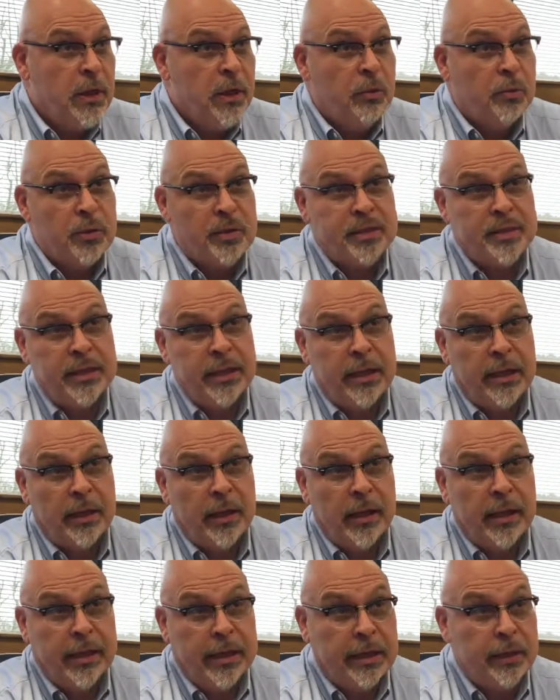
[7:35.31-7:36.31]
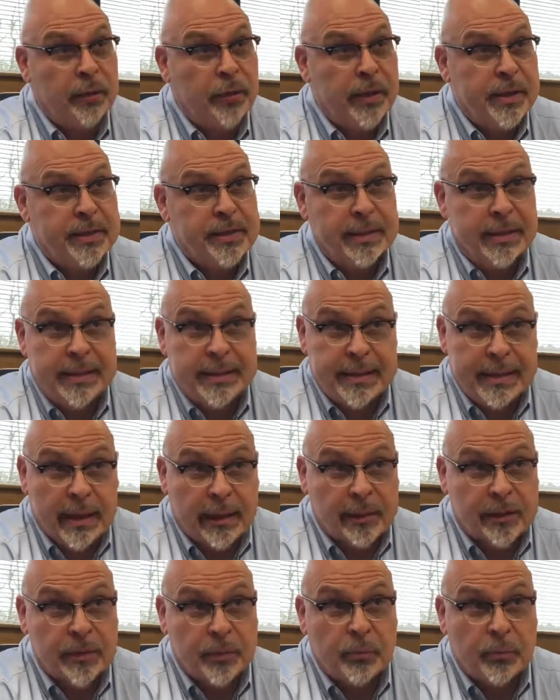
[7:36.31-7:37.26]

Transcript: we're seeing an increase in the Delta,